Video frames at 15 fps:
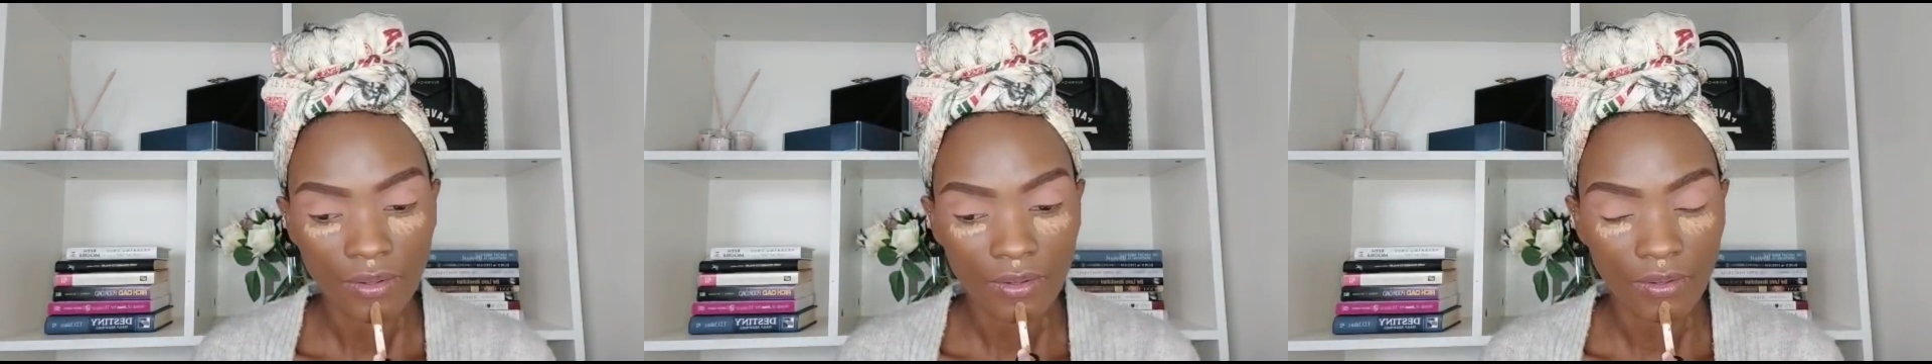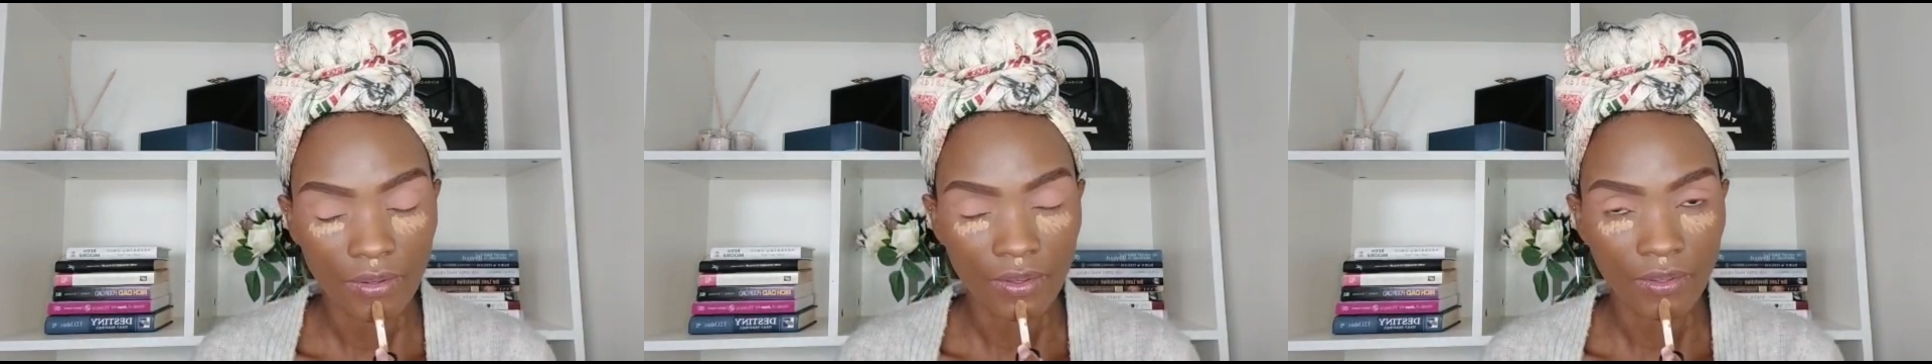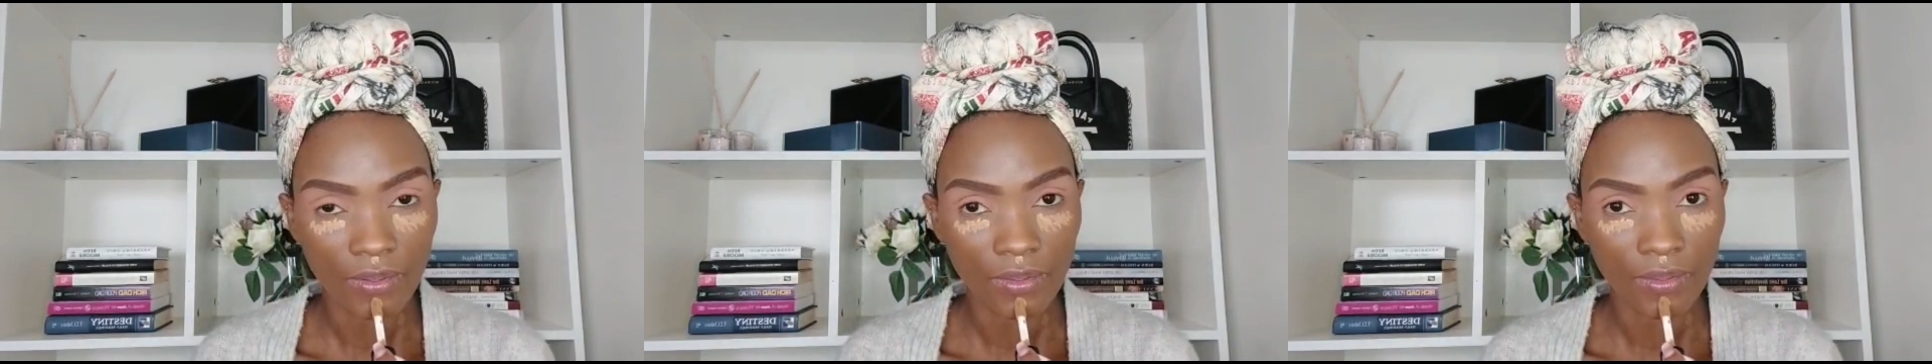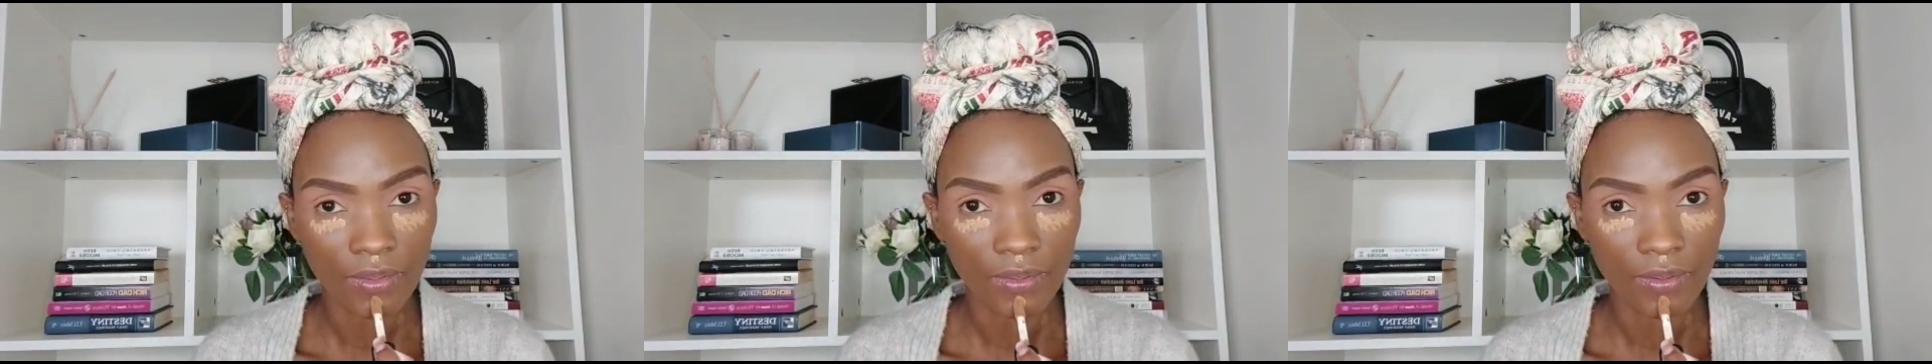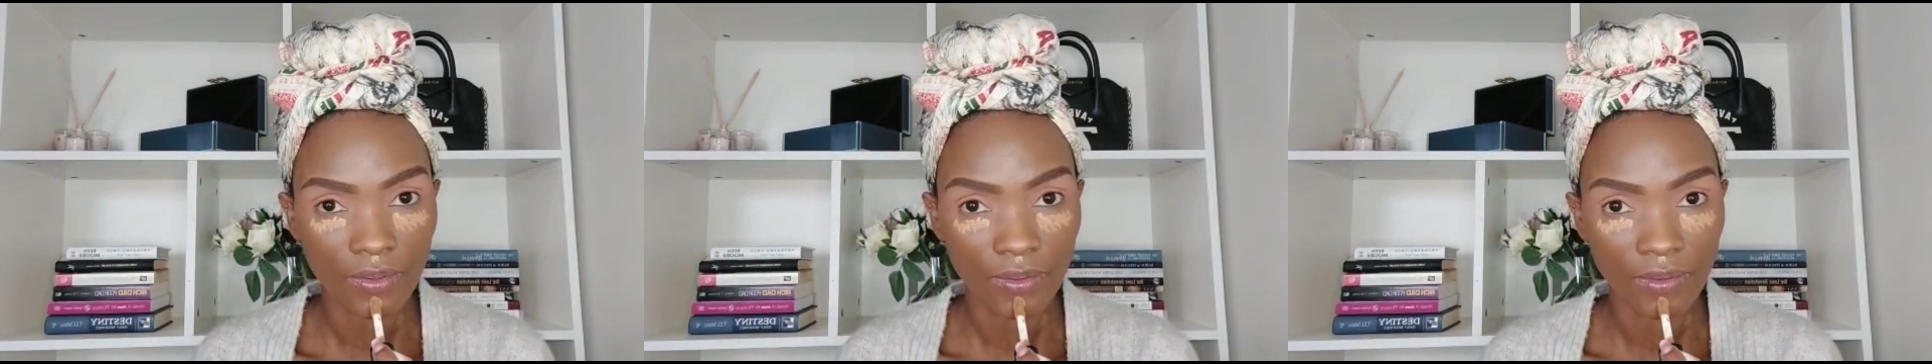just
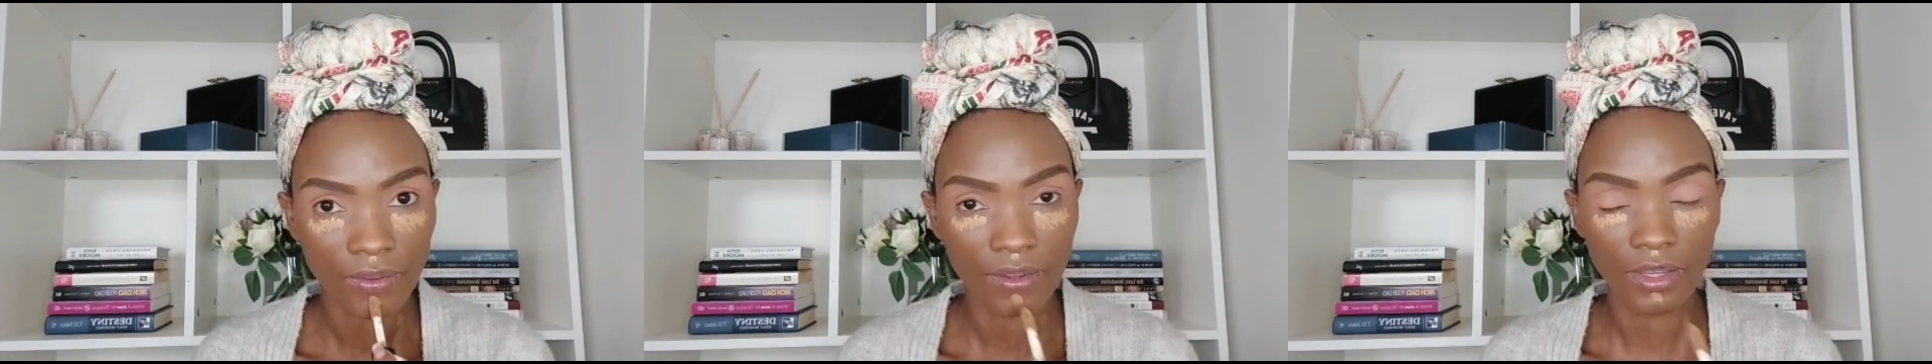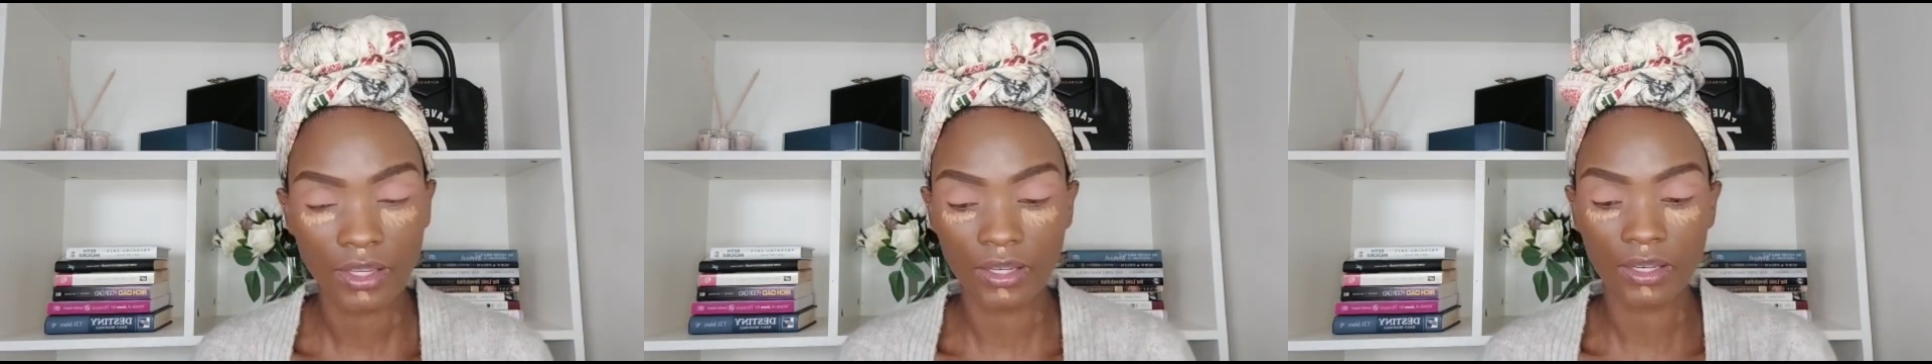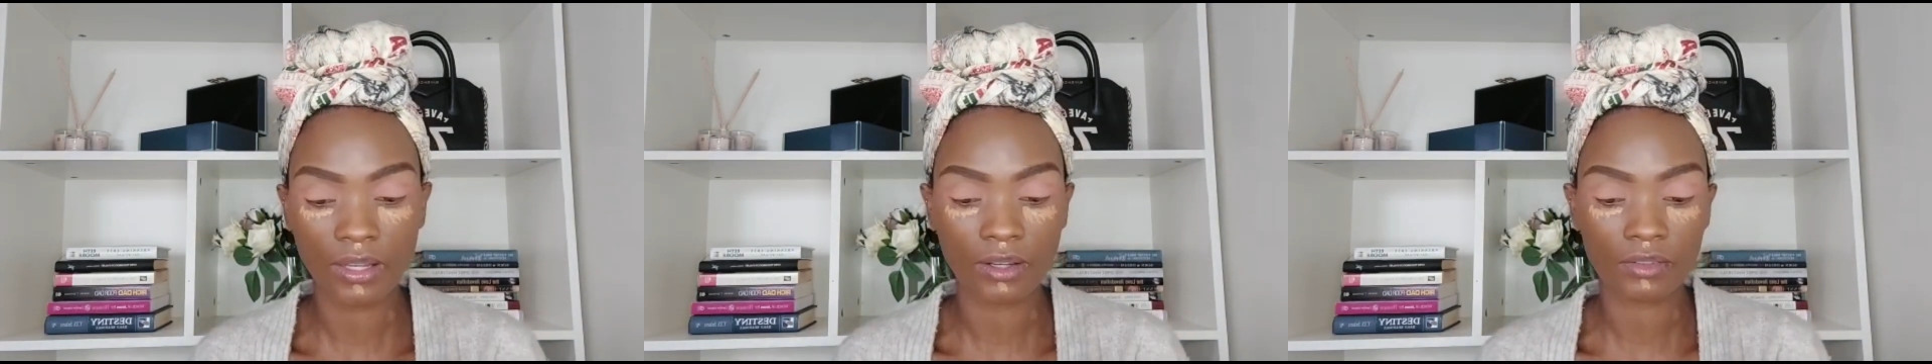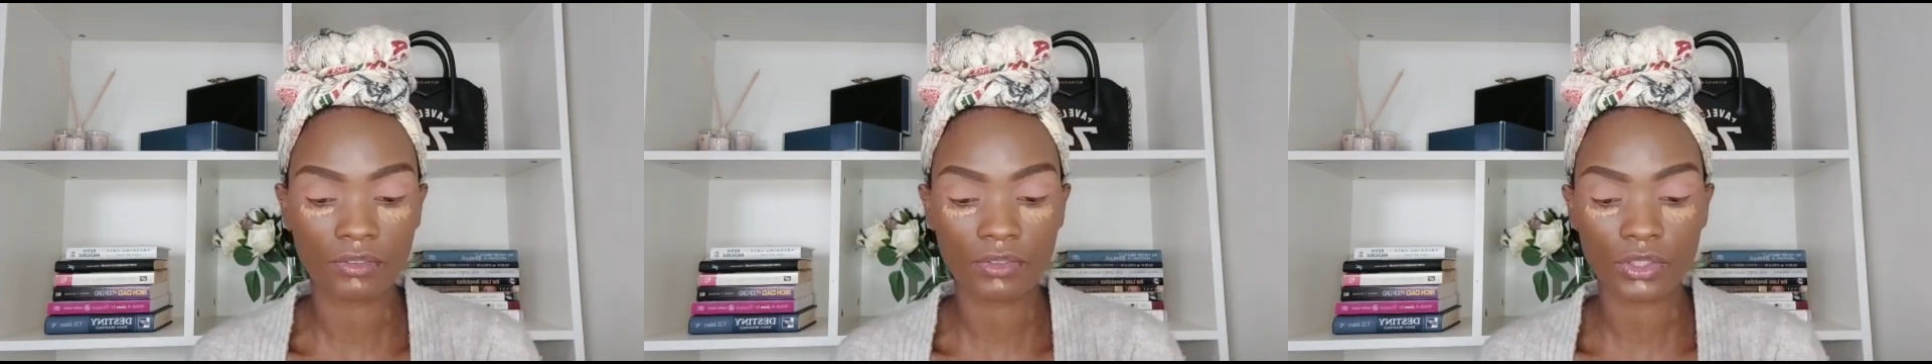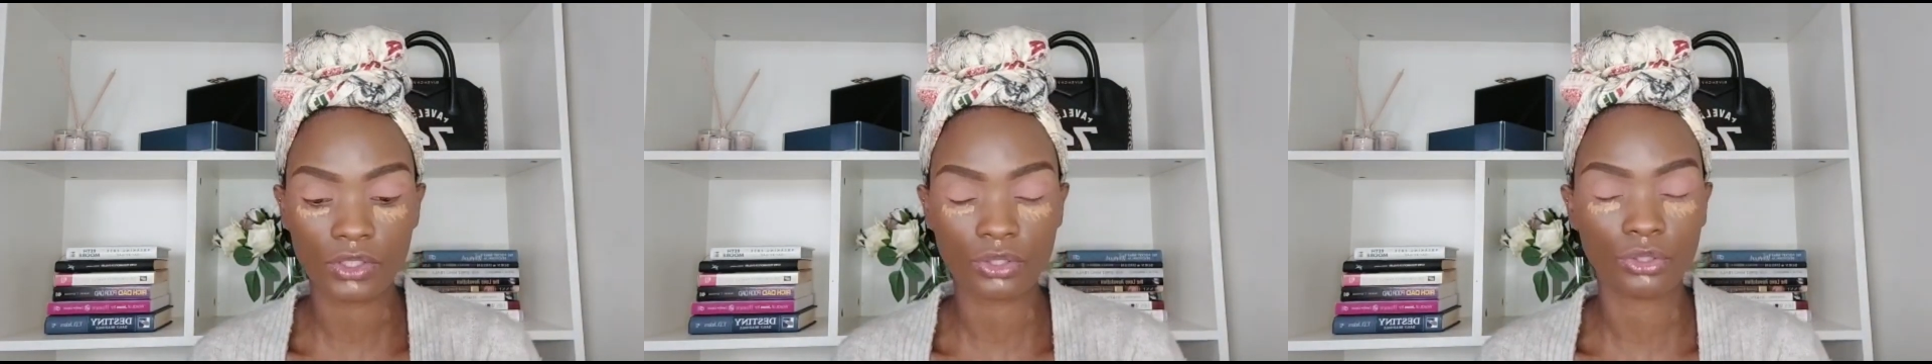enough
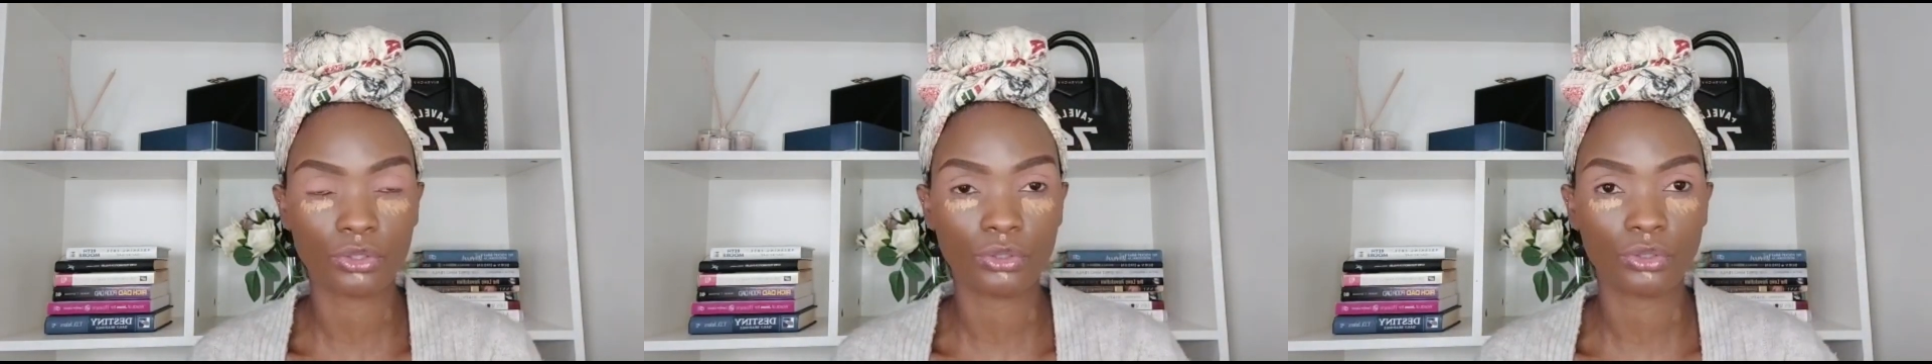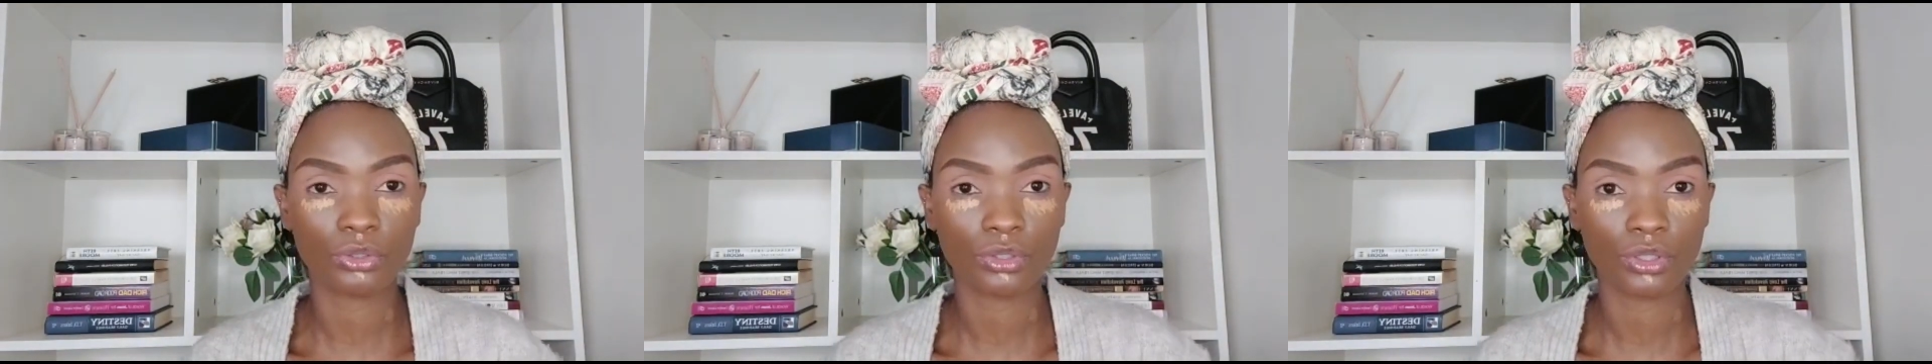to